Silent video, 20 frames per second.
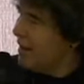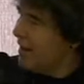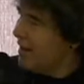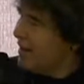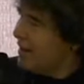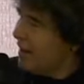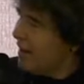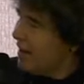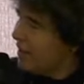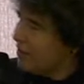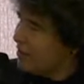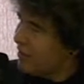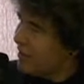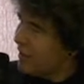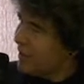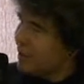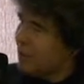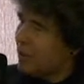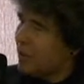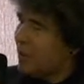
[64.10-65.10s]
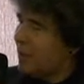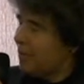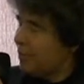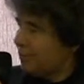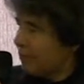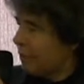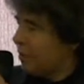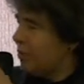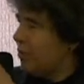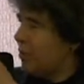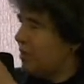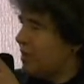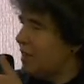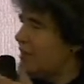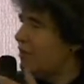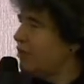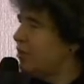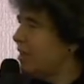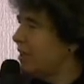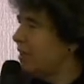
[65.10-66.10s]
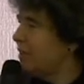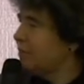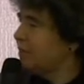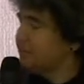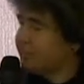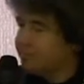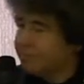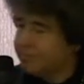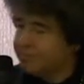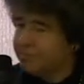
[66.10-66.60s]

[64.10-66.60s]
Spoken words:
they actually were teaching